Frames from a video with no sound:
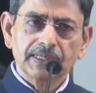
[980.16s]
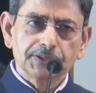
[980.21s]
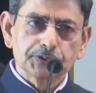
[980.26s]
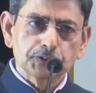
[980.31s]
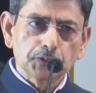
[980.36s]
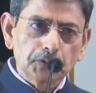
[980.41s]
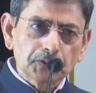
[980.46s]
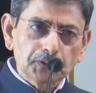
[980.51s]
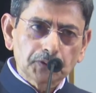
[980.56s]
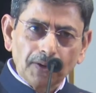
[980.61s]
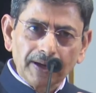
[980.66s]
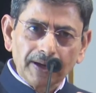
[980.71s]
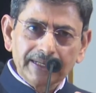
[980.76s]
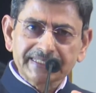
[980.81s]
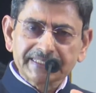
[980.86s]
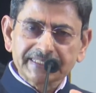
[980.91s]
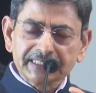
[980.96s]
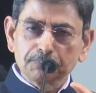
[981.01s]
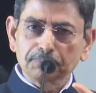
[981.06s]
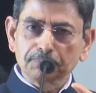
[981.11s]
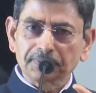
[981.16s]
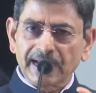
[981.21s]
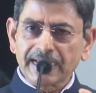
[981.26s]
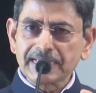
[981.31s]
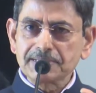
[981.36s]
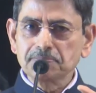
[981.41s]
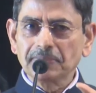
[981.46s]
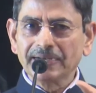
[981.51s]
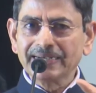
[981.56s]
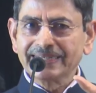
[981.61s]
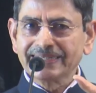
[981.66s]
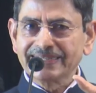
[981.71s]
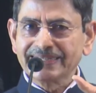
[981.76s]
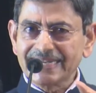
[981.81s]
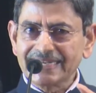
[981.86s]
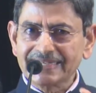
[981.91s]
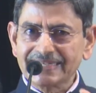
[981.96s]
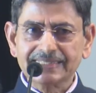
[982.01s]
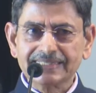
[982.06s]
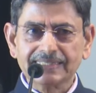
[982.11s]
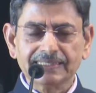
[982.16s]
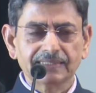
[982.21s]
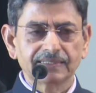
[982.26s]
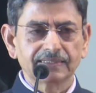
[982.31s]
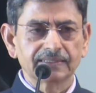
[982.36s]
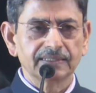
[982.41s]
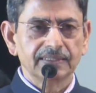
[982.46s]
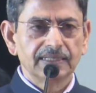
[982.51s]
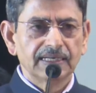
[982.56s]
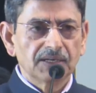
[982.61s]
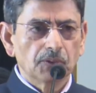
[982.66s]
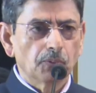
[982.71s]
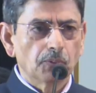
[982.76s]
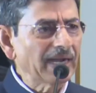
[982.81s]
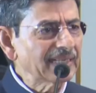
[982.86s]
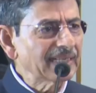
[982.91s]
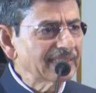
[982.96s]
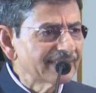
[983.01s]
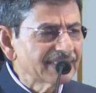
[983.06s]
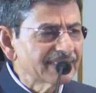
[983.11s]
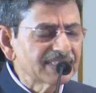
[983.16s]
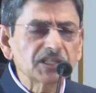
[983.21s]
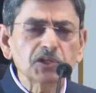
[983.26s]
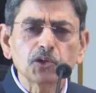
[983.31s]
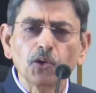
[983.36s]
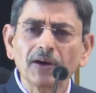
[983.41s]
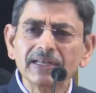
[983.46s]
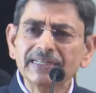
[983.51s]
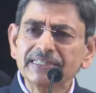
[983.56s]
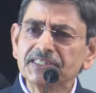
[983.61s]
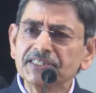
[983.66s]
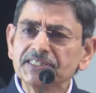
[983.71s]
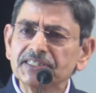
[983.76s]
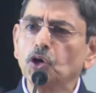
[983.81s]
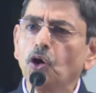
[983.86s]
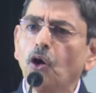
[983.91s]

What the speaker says: So calling it primal deity, why didn't he call it